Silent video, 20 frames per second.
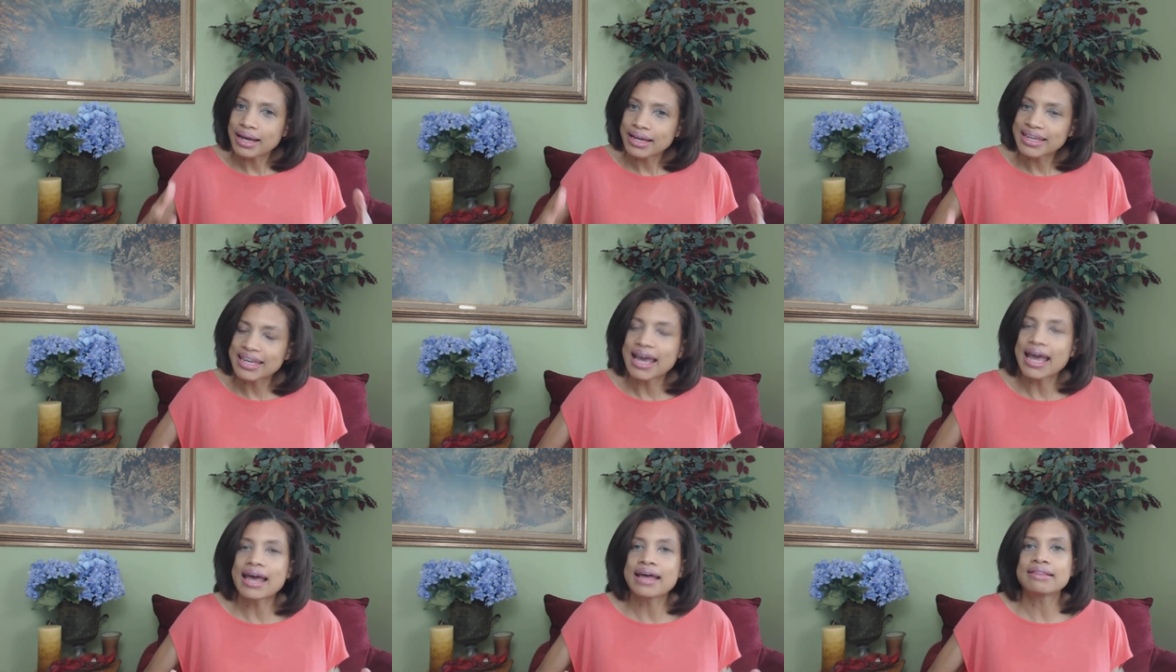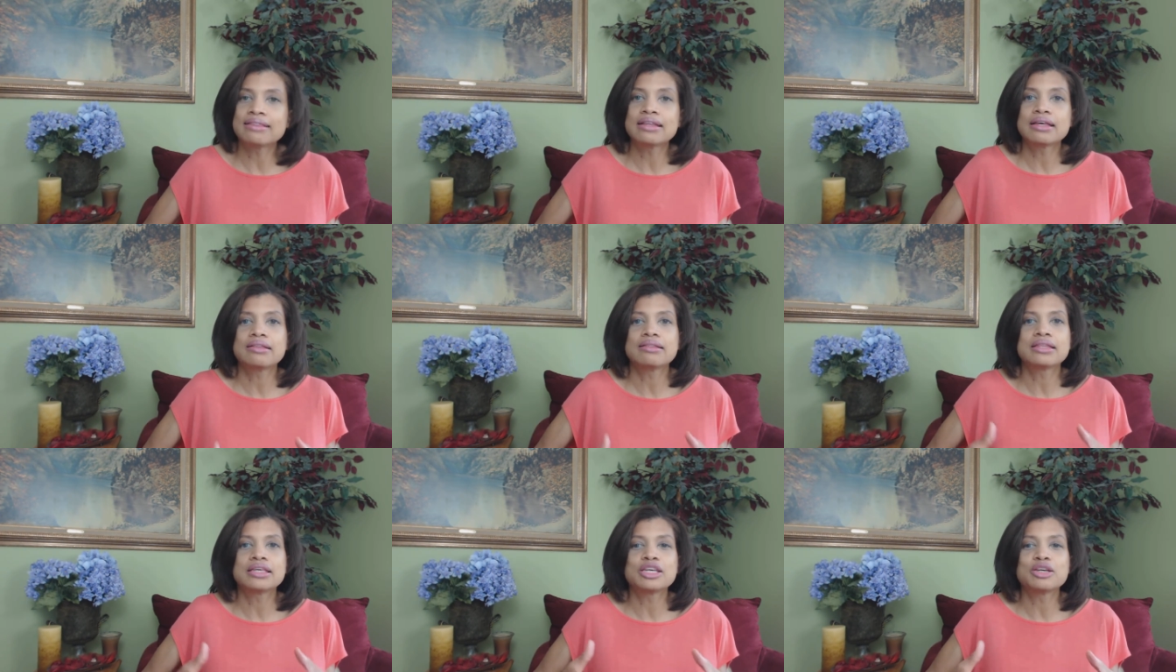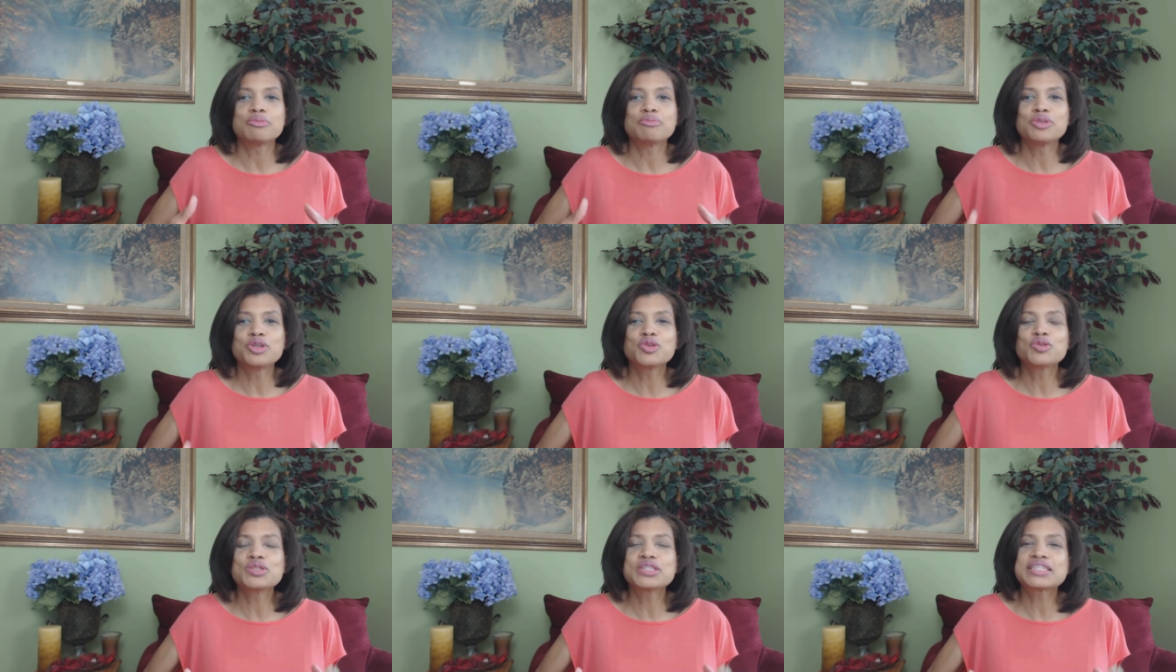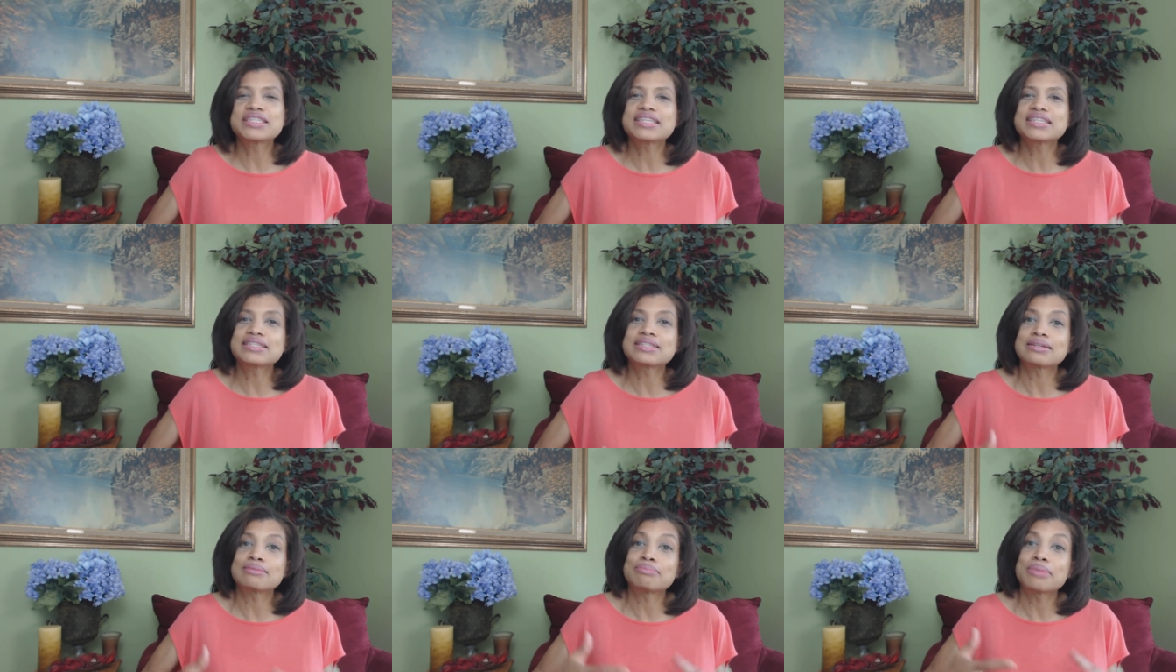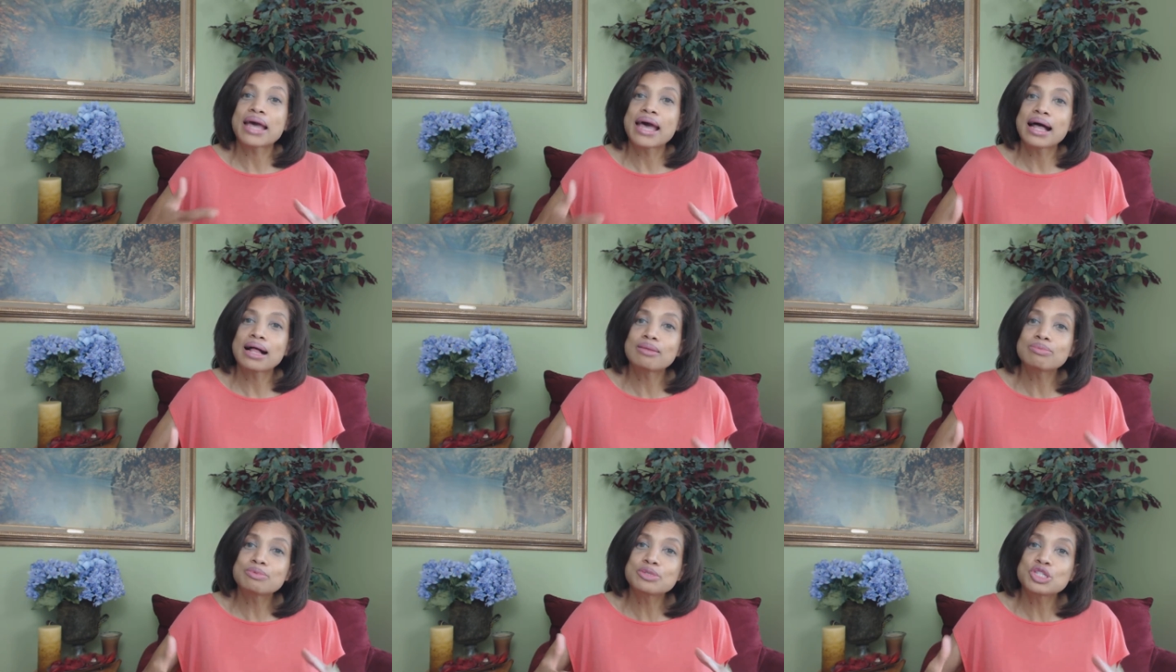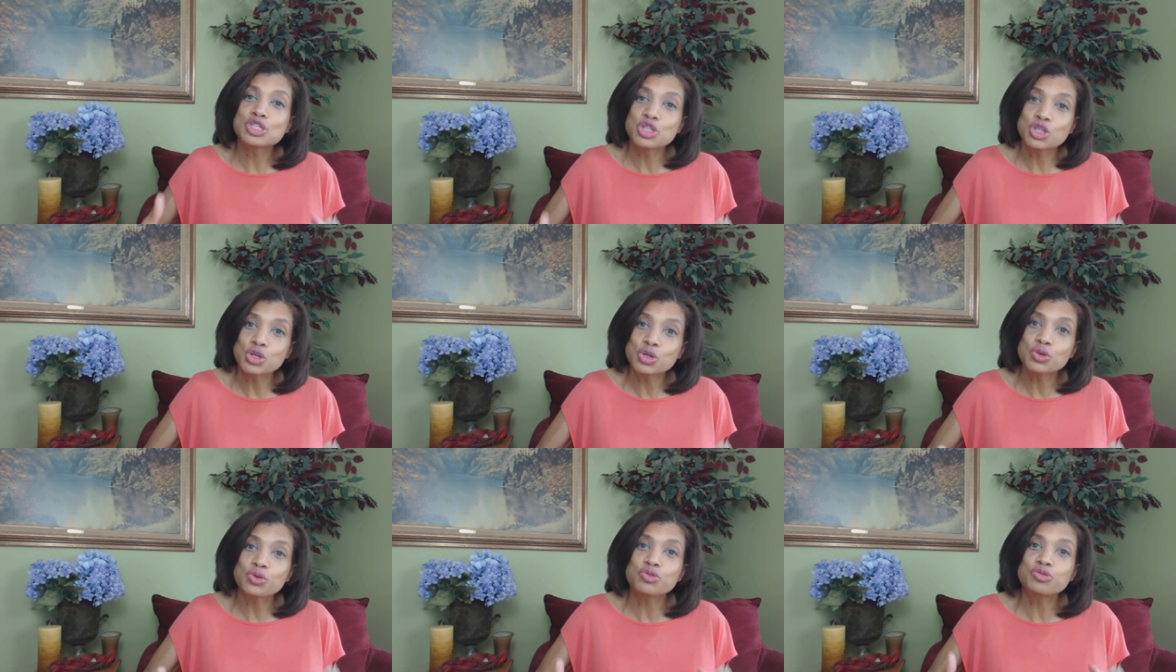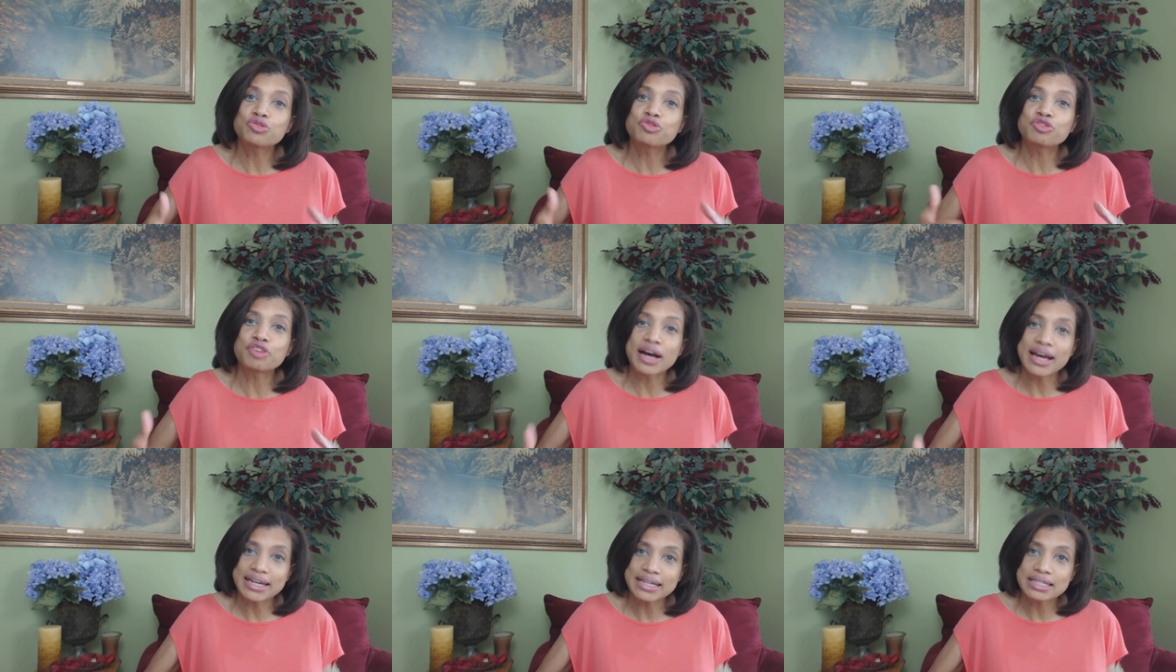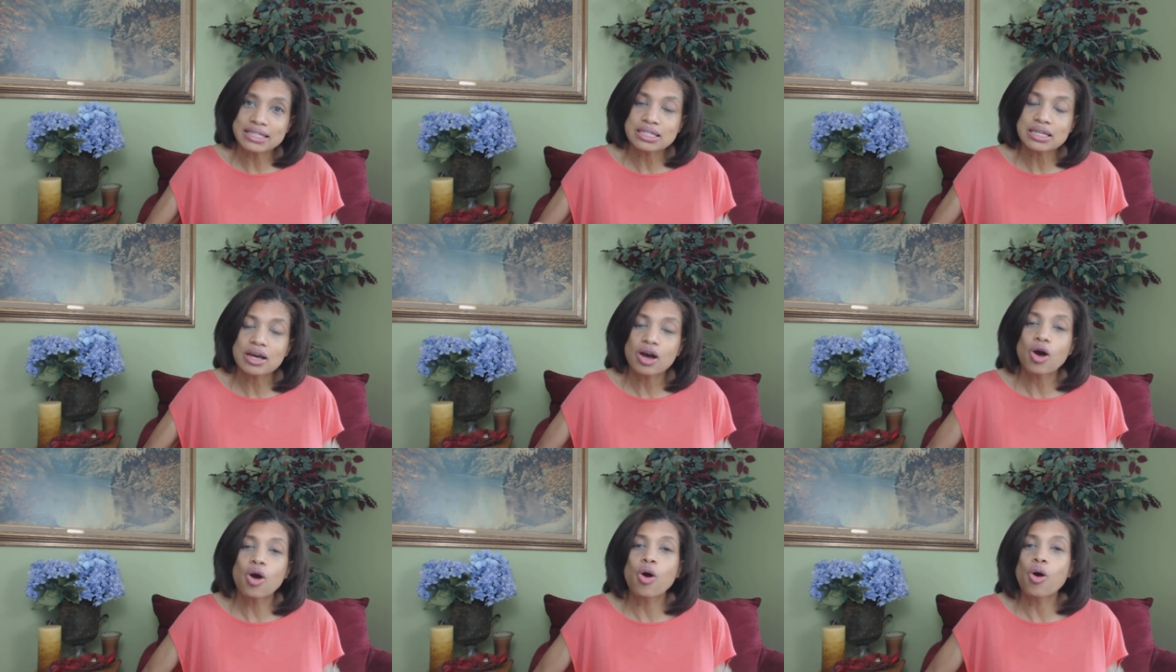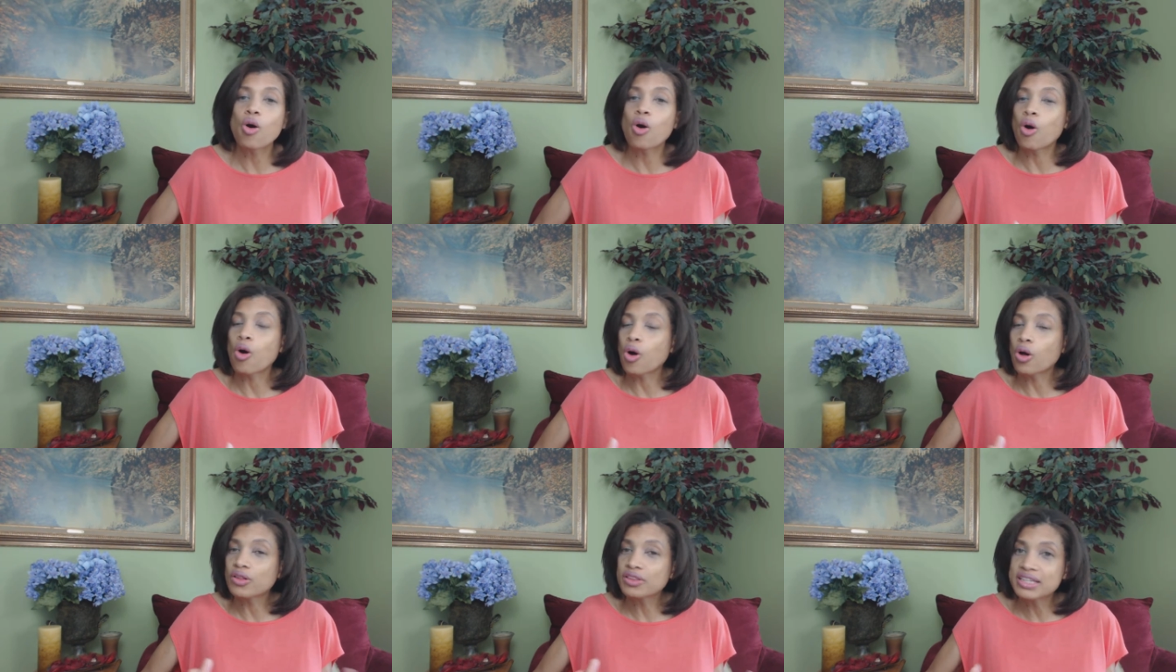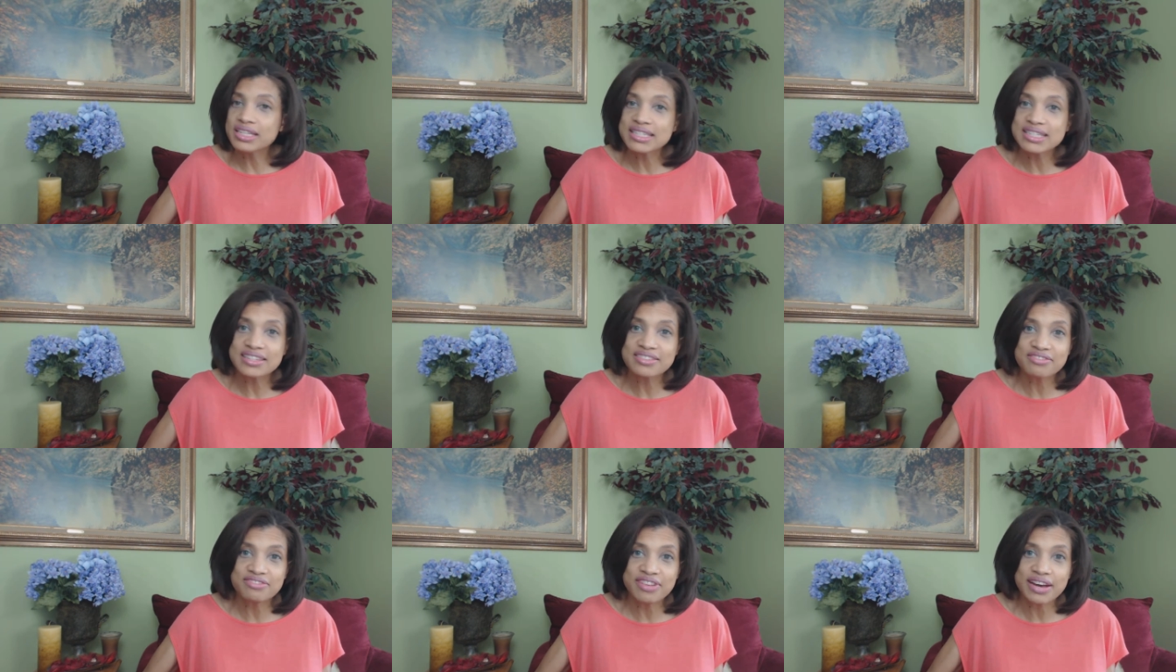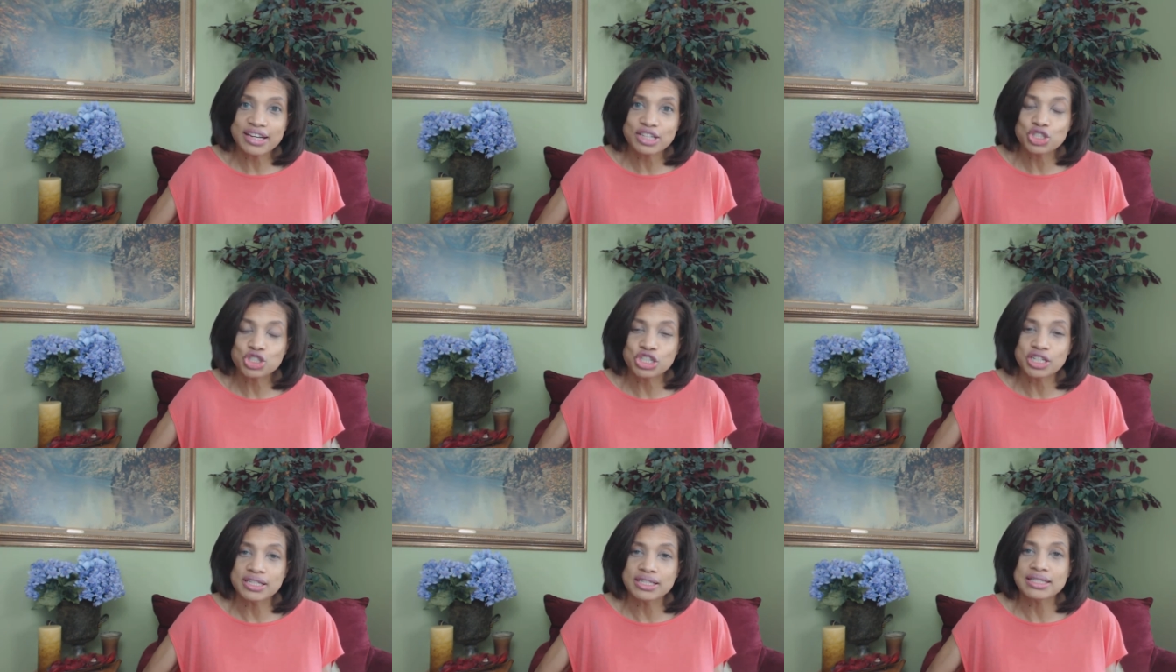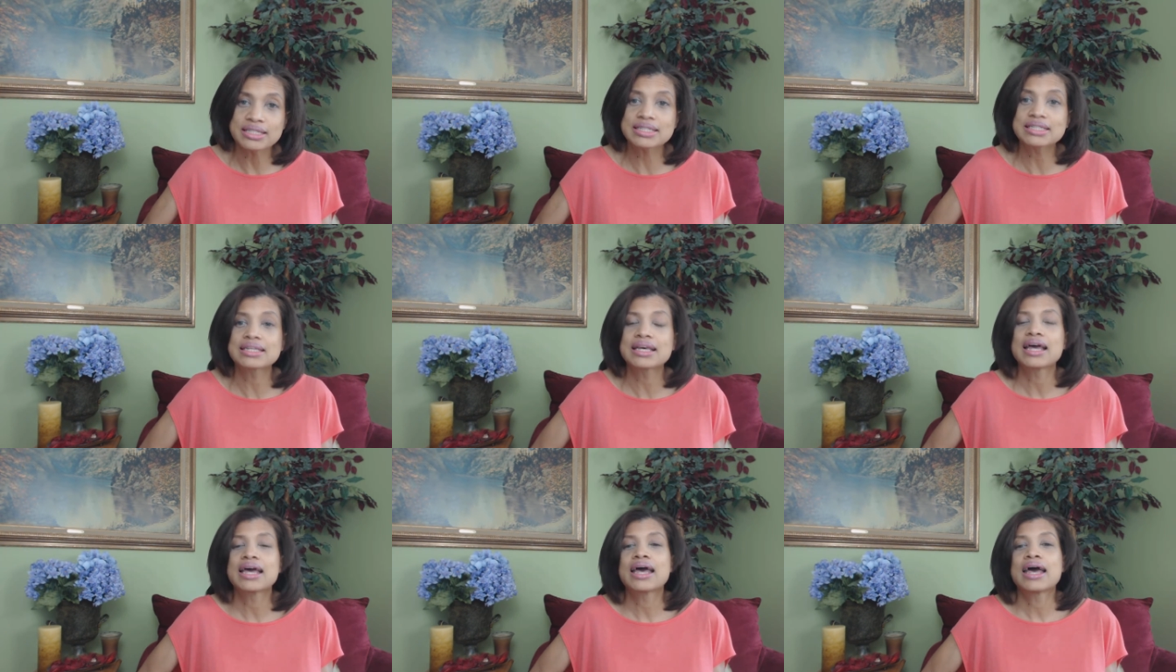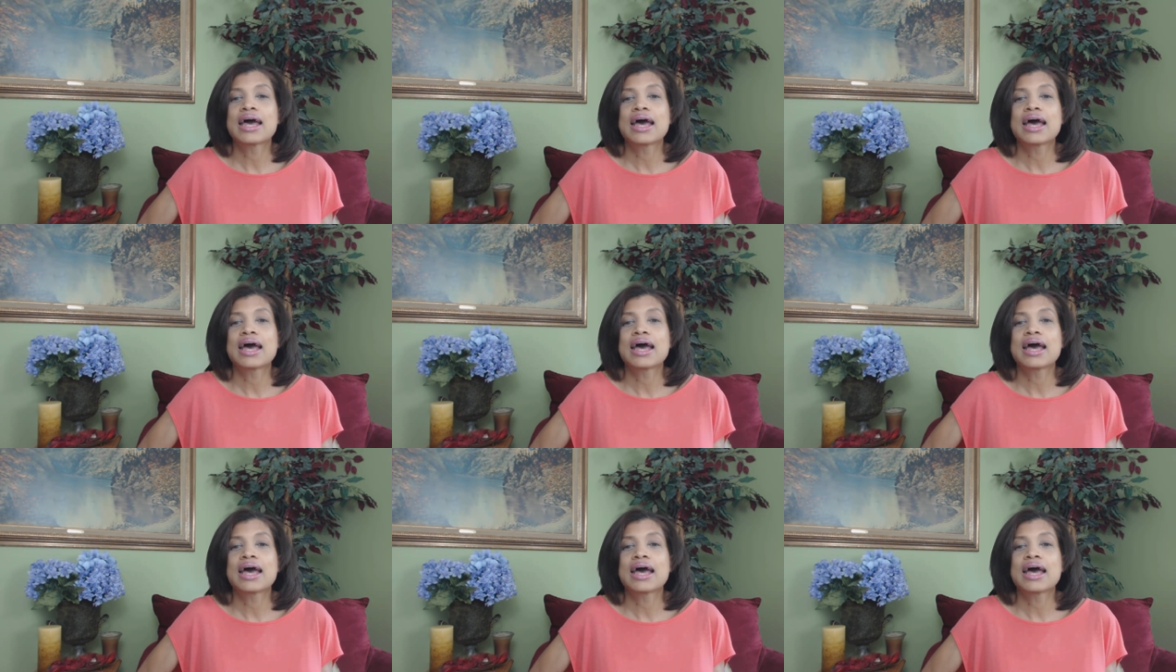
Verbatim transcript: Again, the immune system helps you fight all these infections.